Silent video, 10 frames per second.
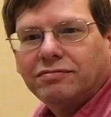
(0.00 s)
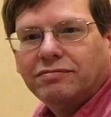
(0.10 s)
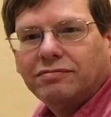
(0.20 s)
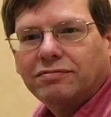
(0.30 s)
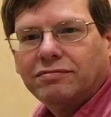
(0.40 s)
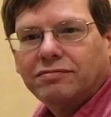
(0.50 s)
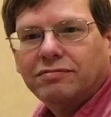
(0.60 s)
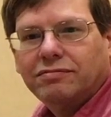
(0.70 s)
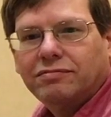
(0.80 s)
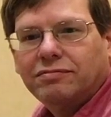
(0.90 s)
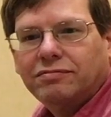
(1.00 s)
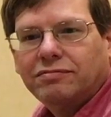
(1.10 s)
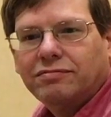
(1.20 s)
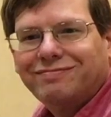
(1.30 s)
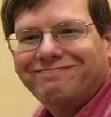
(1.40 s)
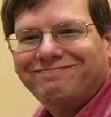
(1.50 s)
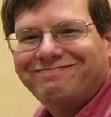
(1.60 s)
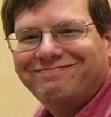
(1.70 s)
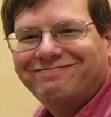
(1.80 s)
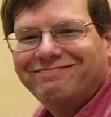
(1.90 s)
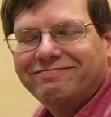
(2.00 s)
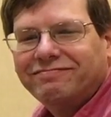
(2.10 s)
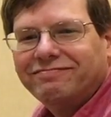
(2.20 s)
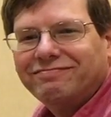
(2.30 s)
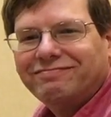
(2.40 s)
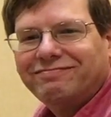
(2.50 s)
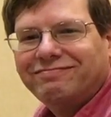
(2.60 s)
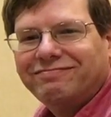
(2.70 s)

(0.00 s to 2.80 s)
(silent)